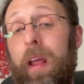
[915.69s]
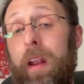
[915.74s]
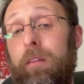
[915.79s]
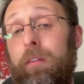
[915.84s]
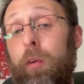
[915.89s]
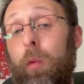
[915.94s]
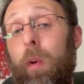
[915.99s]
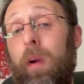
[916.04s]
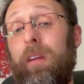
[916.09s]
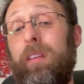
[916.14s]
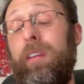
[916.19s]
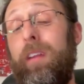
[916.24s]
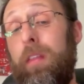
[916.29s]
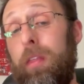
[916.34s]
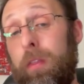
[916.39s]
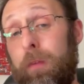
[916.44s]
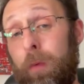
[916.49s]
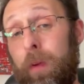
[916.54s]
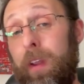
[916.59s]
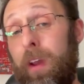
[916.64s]
And if you want to see
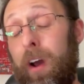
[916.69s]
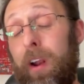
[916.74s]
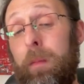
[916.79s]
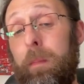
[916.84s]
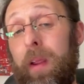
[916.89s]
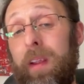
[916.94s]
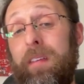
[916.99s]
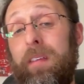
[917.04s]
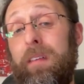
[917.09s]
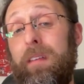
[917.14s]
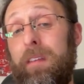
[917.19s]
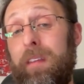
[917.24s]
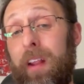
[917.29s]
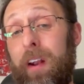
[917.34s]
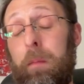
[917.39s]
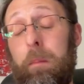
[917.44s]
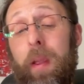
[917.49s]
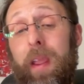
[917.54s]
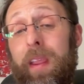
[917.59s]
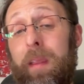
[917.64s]
three automations that
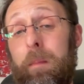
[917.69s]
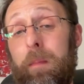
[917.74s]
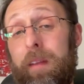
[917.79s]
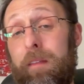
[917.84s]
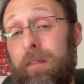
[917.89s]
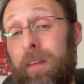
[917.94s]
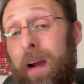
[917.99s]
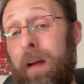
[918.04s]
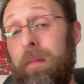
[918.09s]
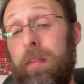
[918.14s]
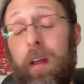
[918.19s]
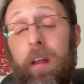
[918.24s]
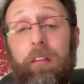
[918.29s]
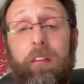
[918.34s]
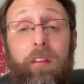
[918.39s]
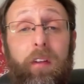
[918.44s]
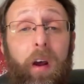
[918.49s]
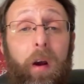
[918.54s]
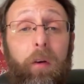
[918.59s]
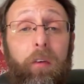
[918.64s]
are making me five
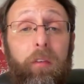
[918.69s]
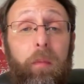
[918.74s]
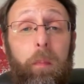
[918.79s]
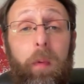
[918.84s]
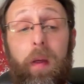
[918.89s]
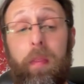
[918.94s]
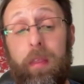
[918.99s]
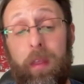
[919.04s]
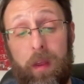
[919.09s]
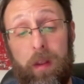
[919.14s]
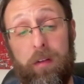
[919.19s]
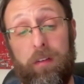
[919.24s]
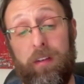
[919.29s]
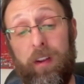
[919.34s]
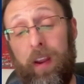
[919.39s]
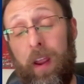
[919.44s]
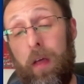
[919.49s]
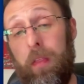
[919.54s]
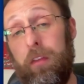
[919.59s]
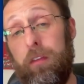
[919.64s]
thousand dollars a month,
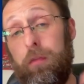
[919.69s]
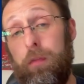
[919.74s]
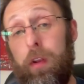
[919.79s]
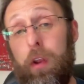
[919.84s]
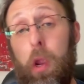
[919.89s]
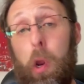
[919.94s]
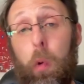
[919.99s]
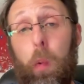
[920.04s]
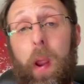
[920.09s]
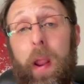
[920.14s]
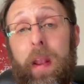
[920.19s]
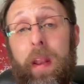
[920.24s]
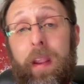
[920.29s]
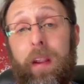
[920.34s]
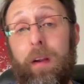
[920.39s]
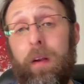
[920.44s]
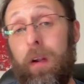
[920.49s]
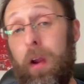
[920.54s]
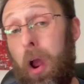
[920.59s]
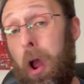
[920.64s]
check out this video right
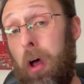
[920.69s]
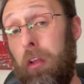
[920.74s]
here.